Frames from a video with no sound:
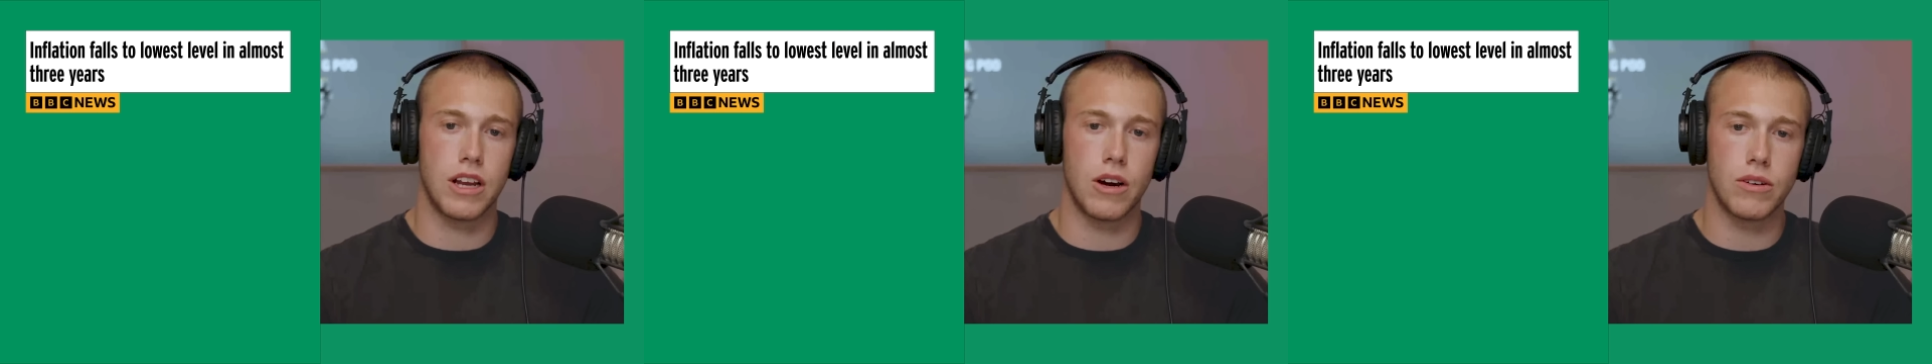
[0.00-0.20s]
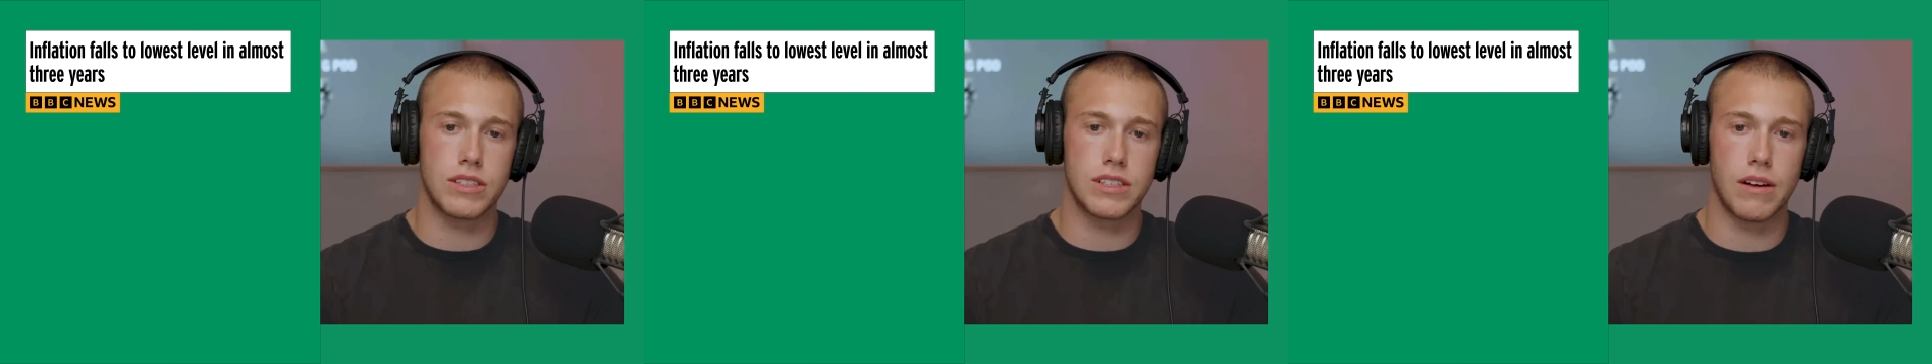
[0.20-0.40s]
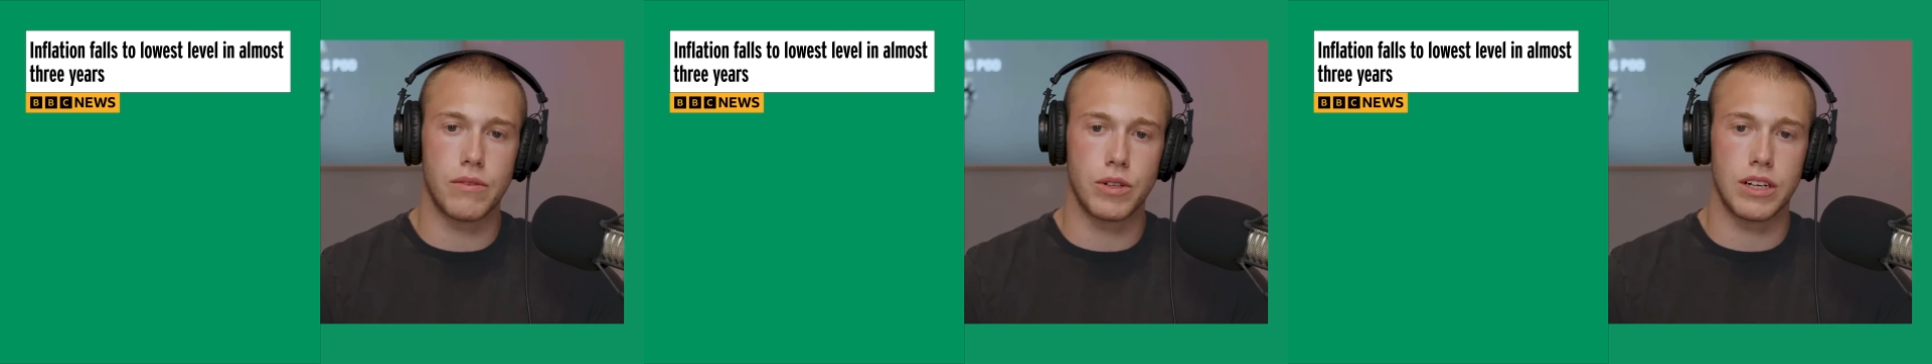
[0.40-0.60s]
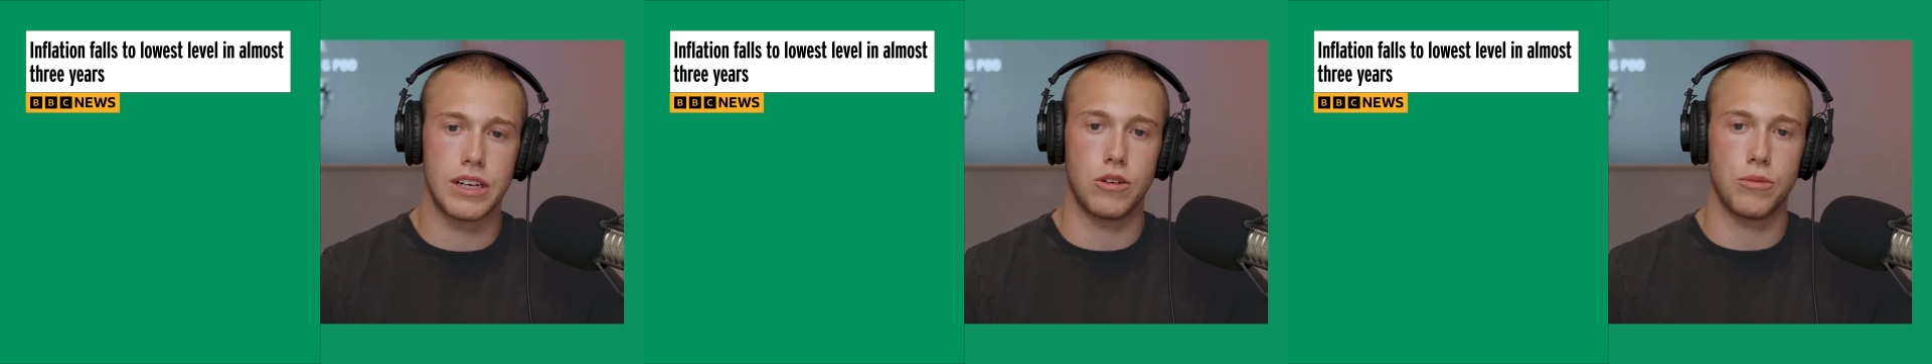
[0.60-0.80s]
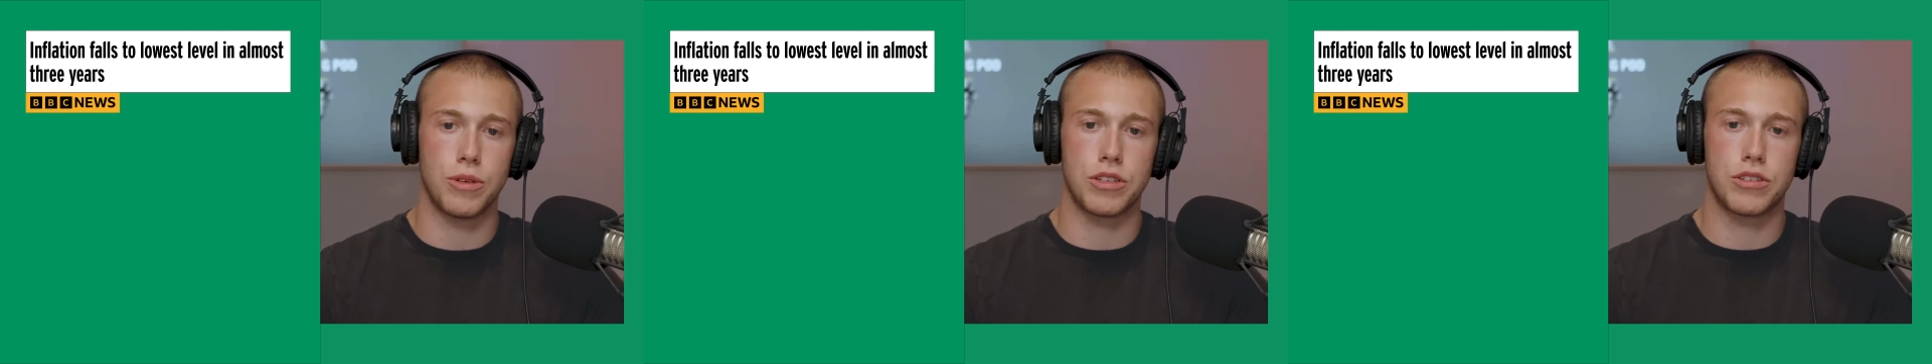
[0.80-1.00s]
lowest level
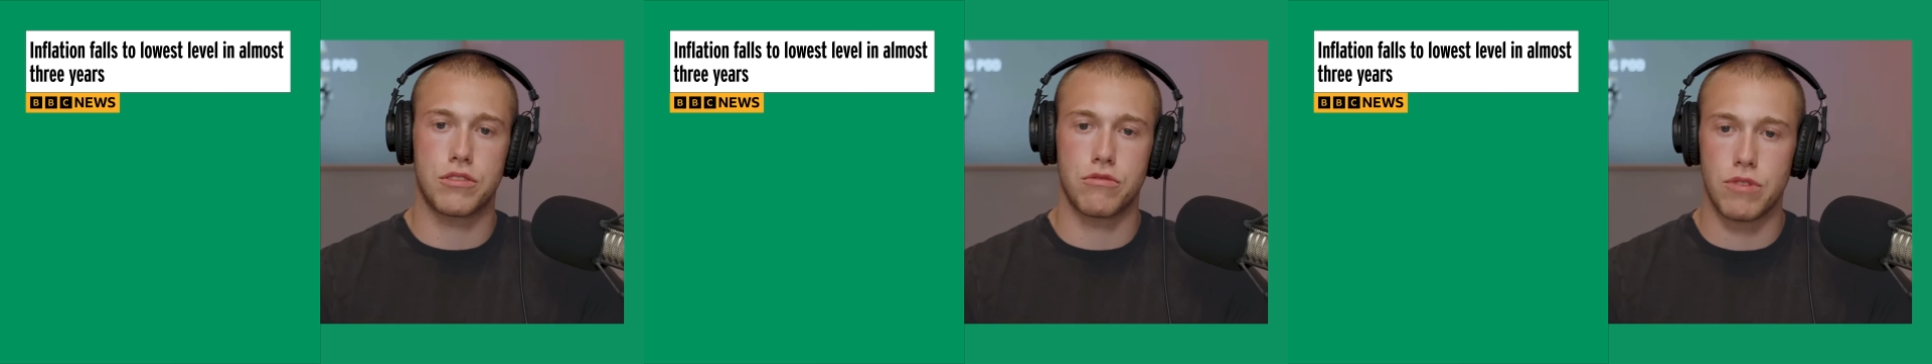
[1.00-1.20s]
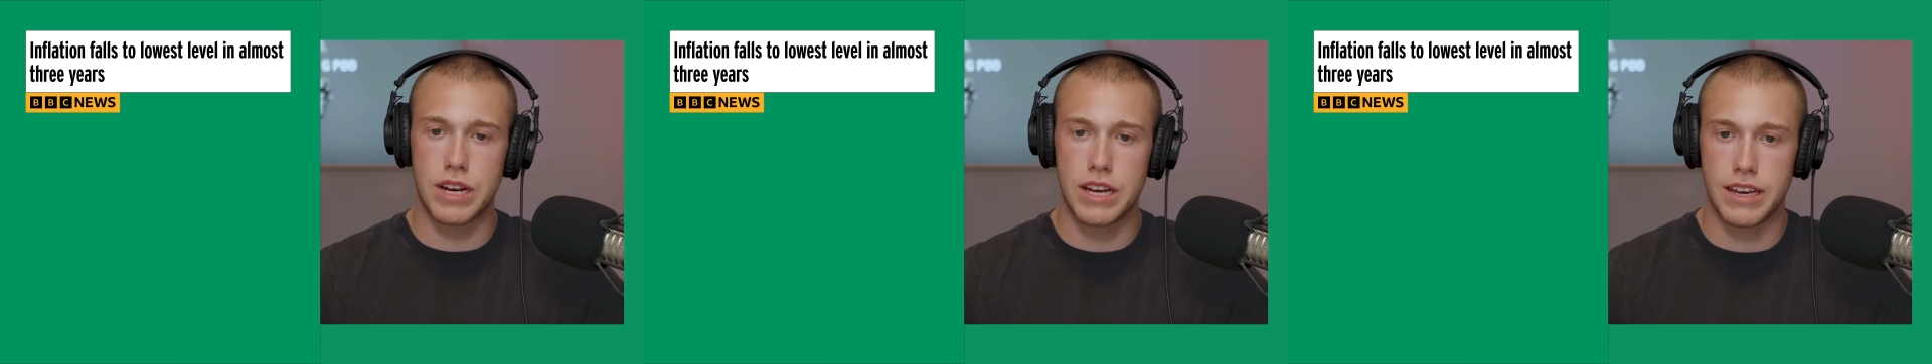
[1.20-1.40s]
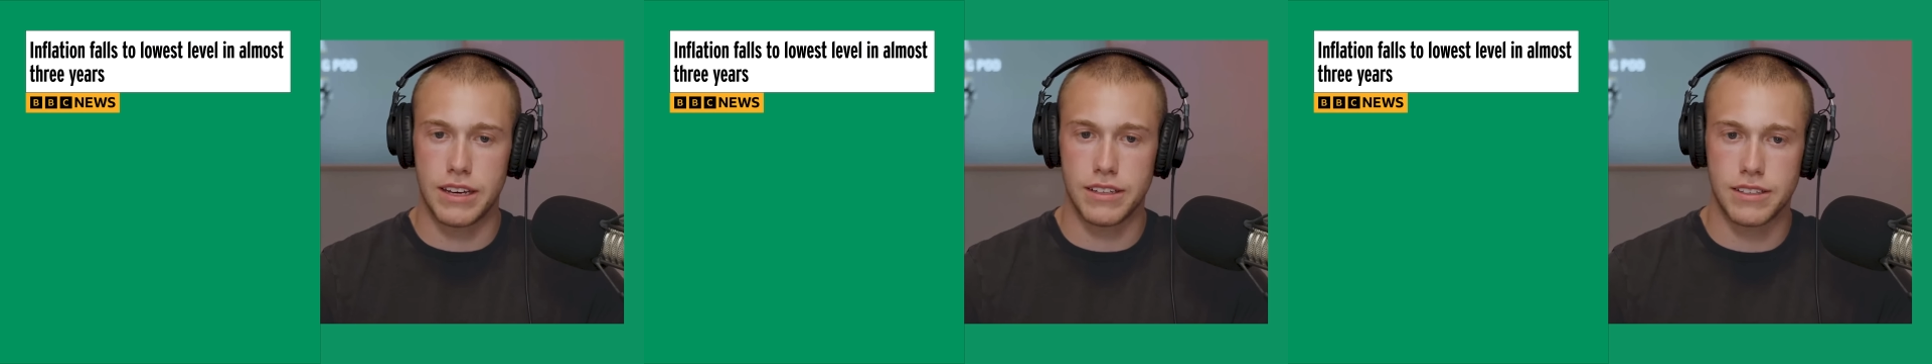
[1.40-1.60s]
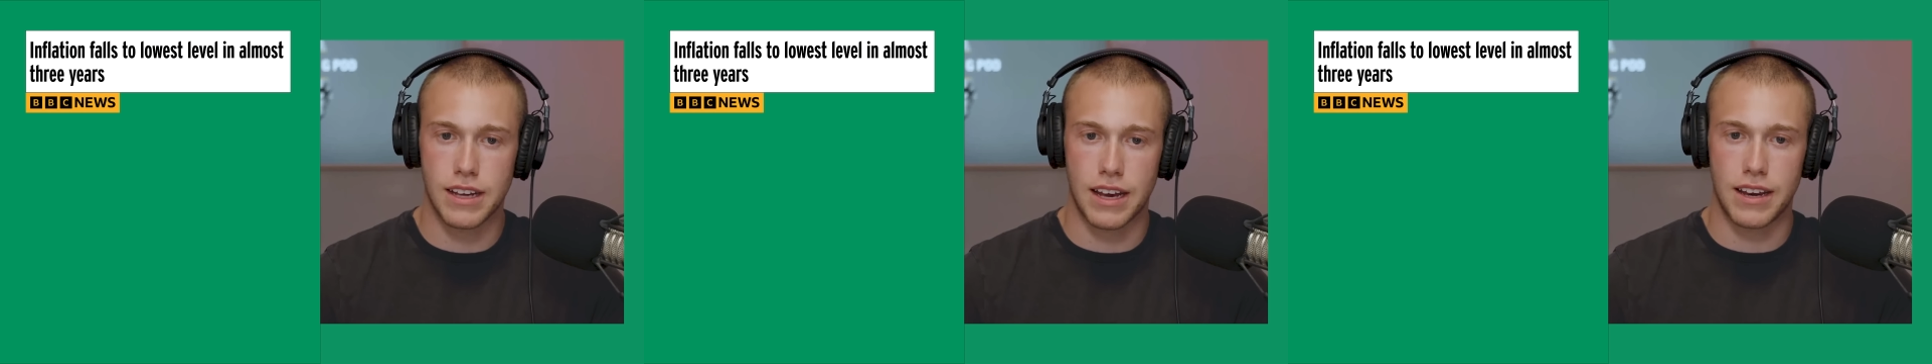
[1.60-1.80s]
in almost 3 years